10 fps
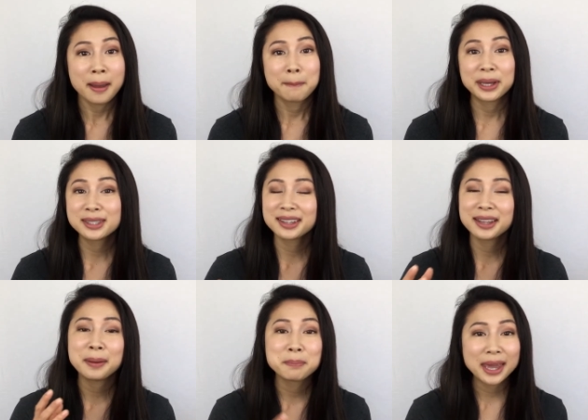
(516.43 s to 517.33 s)

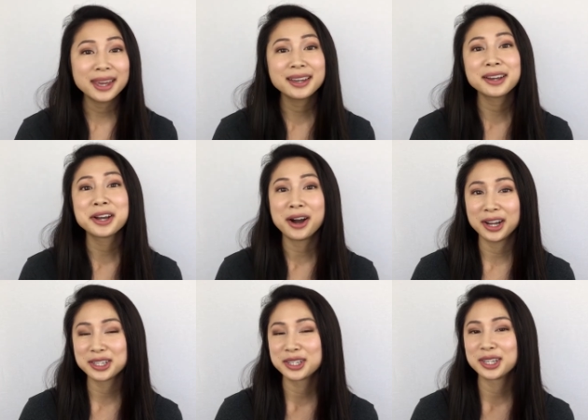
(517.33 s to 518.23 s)
Basically, make a
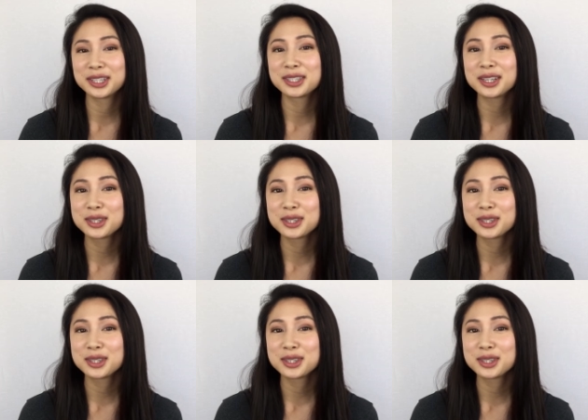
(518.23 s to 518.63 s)
conscious